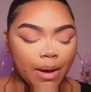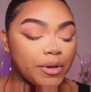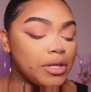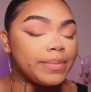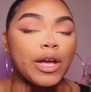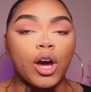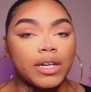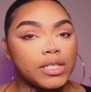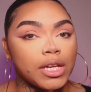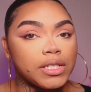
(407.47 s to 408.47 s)
gonna use my
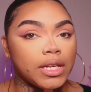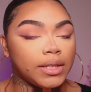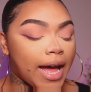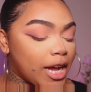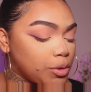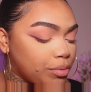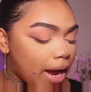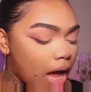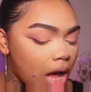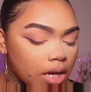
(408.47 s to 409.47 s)
Anastasia lash
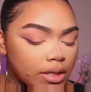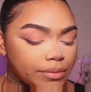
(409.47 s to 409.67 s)
brag